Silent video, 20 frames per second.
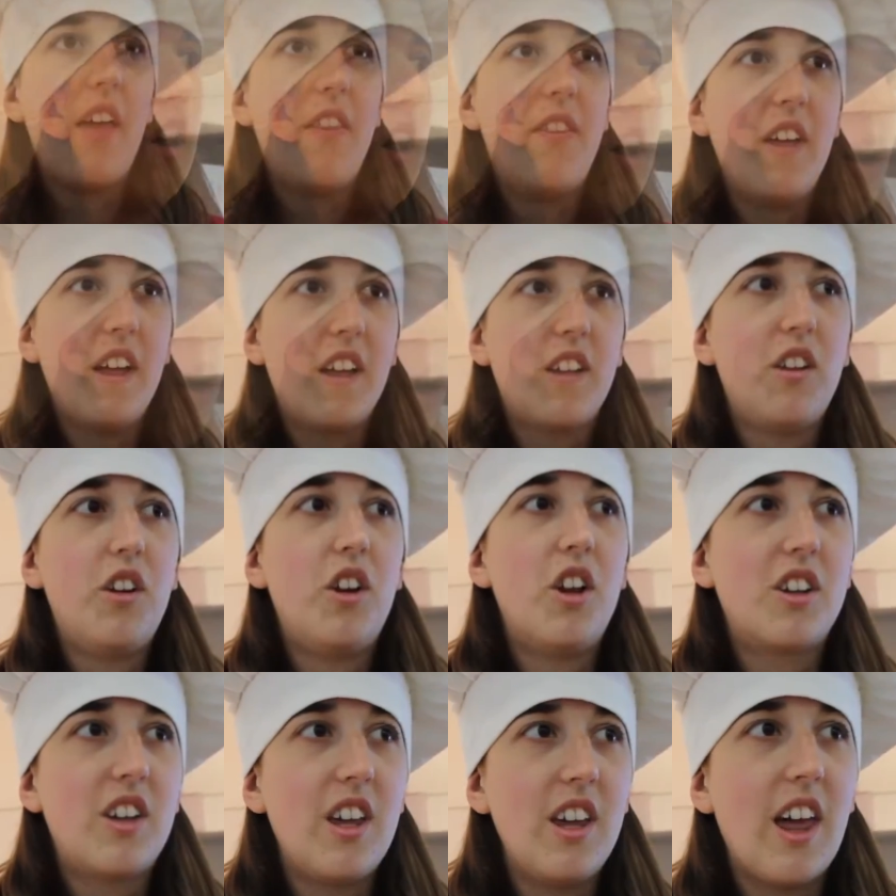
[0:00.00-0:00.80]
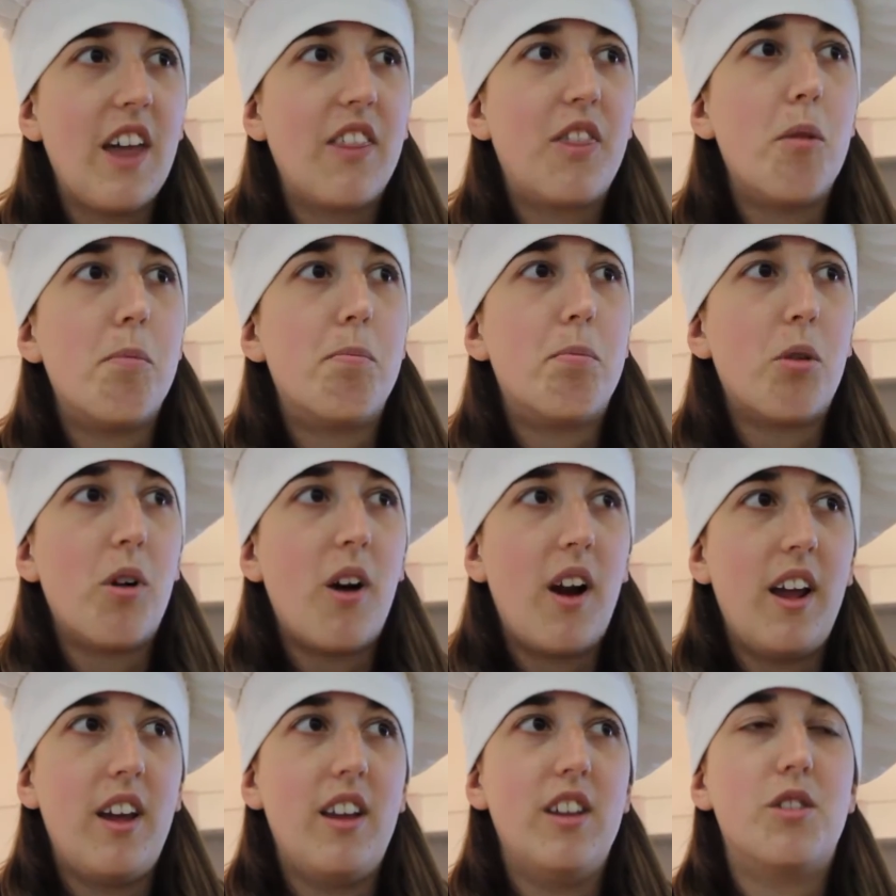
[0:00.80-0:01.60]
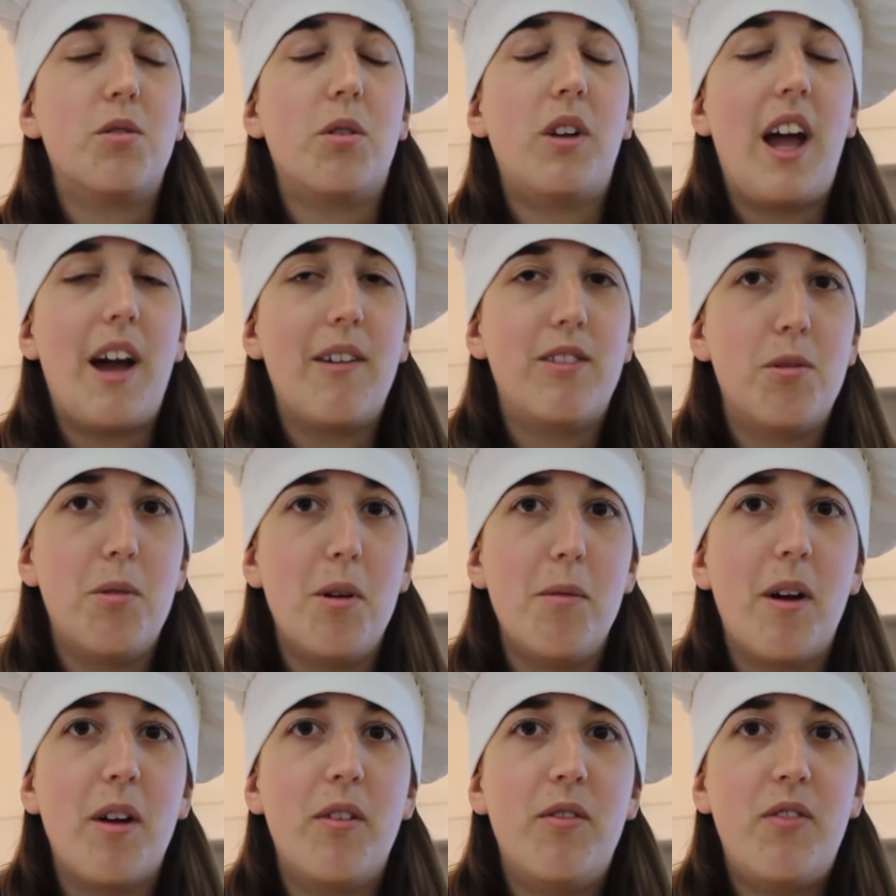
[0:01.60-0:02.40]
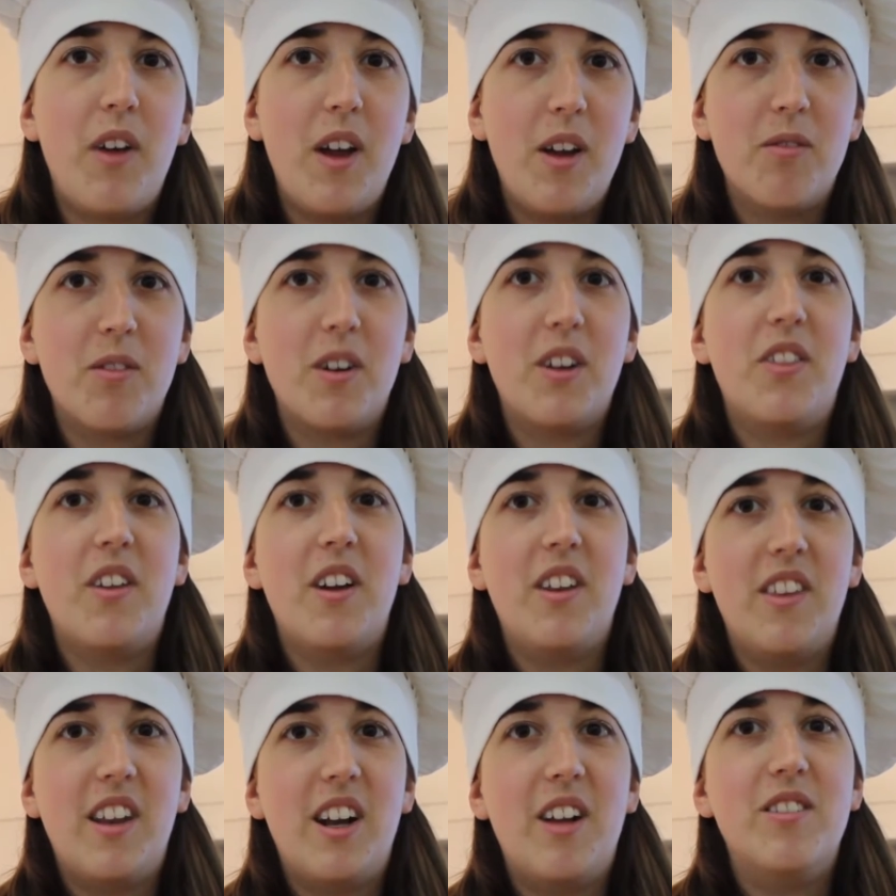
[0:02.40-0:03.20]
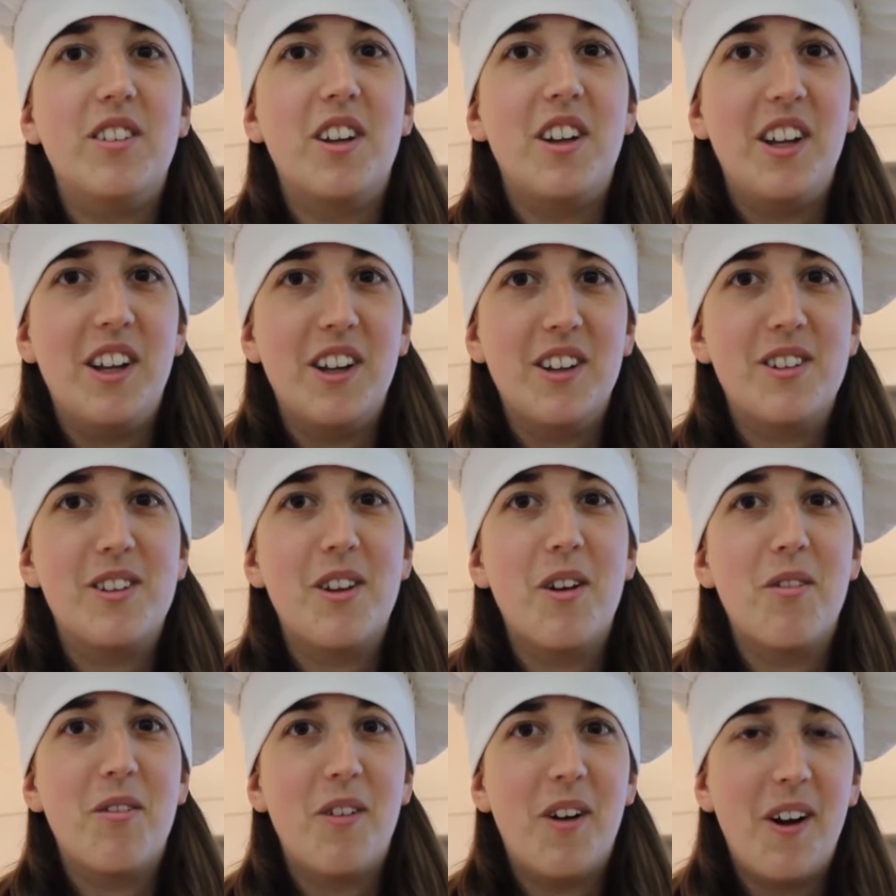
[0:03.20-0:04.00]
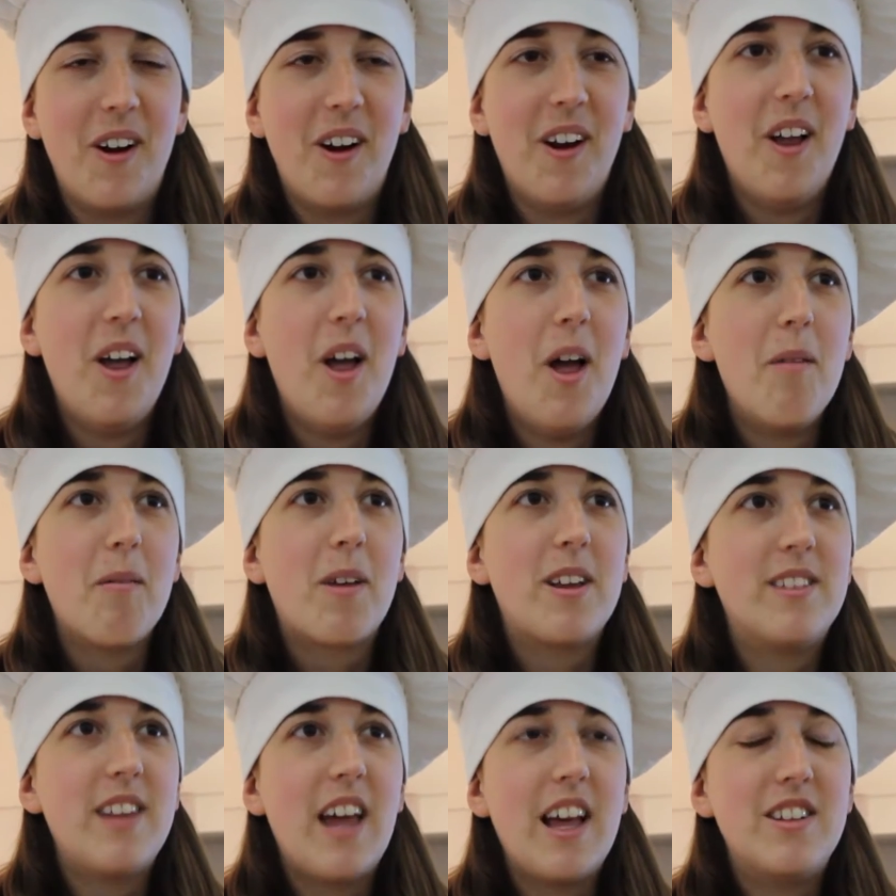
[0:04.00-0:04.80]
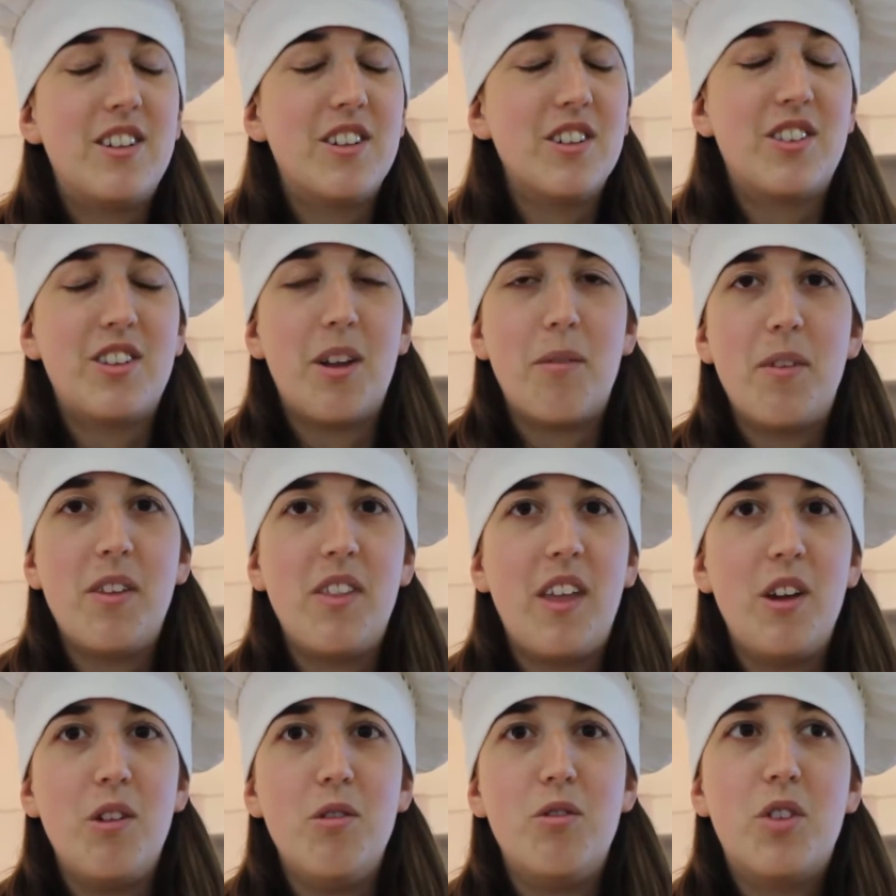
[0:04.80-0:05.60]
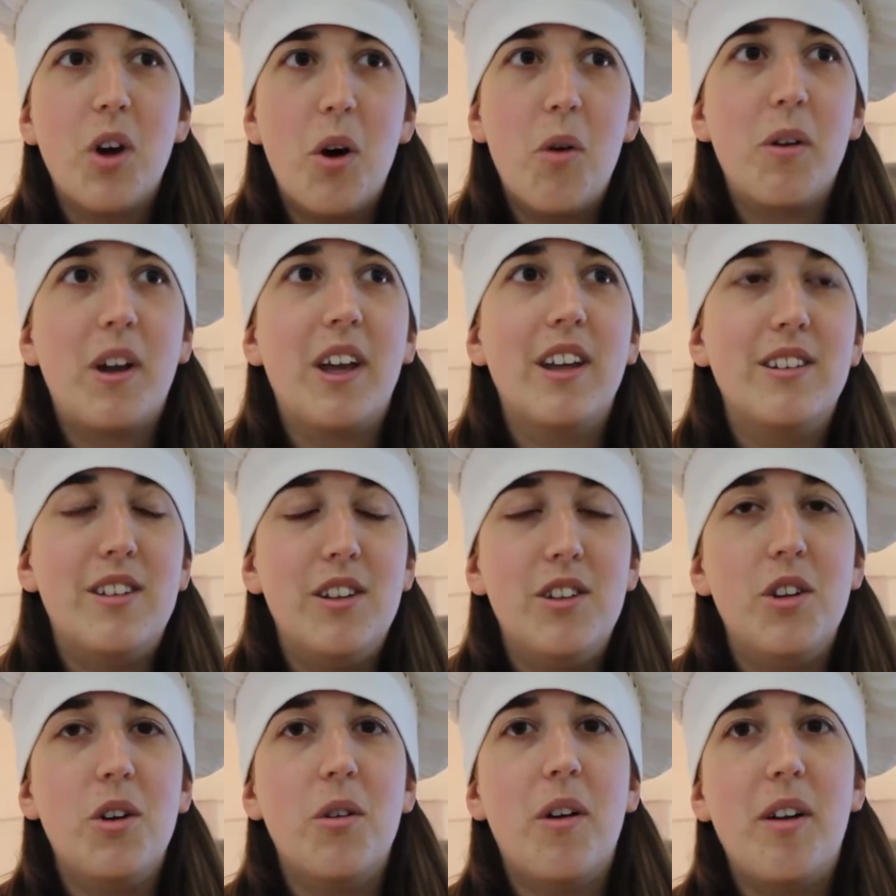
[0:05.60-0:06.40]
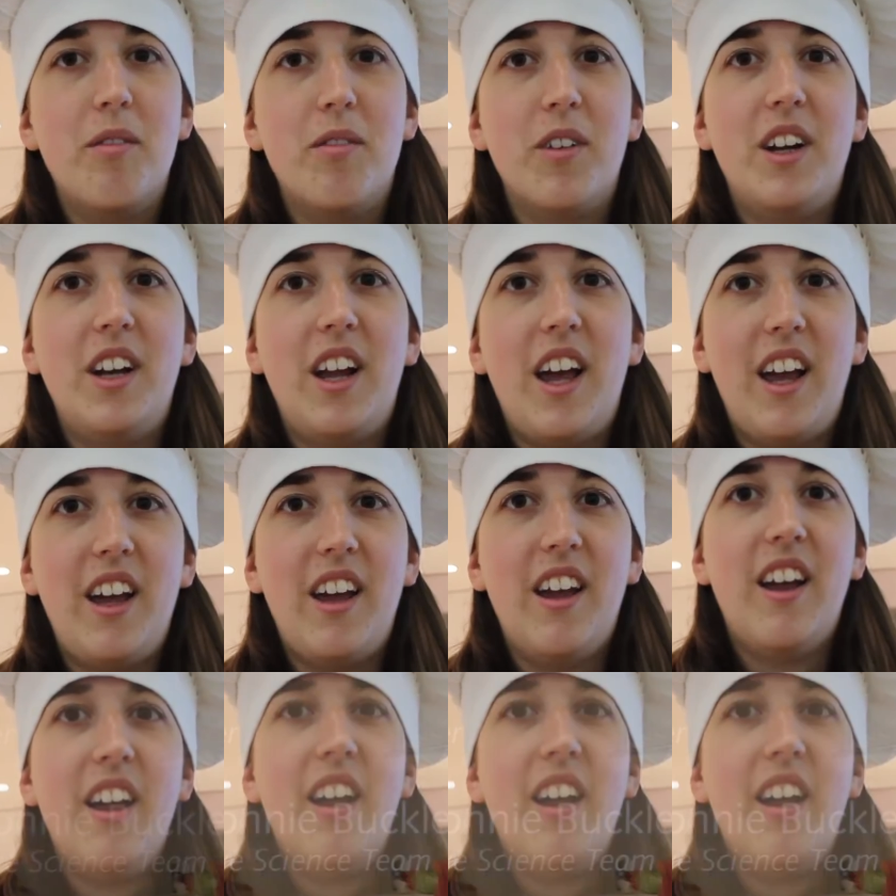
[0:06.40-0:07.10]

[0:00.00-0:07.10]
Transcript: I think looking at the brains would have to be my favorite thing that I've done here so far, because that's just something that you don't get to do every day.